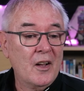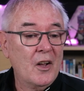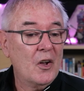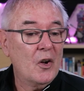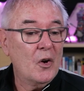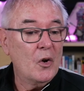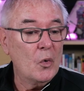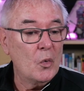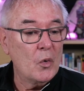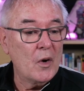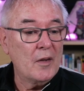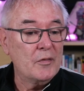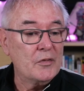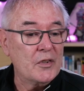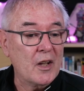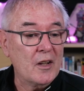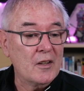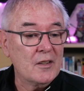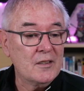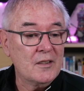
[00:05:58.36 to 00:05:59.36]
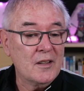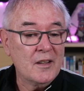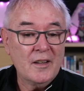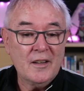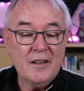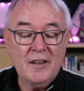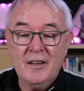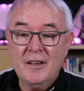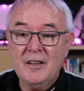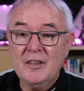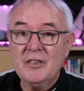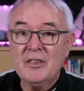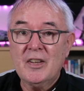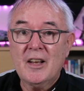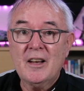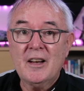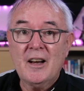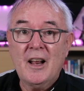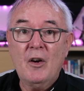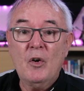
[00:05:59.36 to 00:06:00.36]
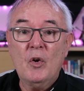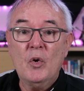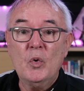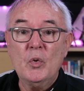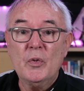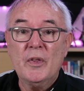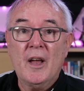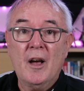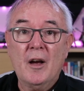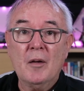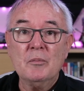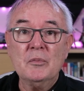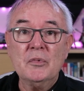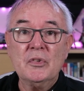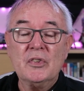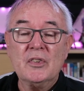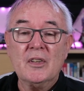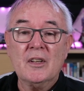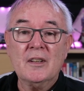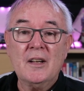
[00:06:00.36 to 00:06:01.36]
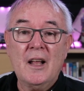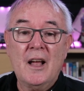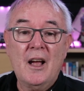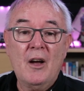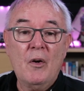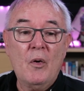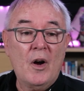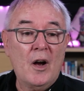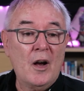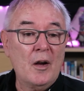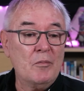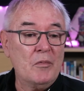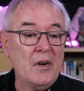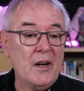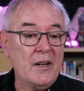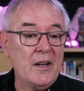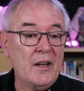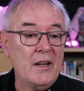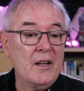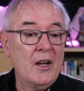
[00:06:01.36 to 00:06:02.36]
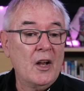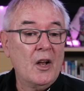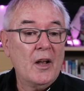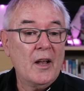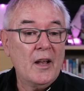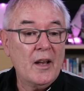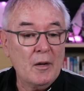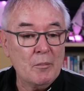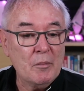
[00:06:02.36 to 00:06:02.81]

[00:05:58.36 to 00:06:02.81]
all I've done is taken out all the ums, and now I'm ready in my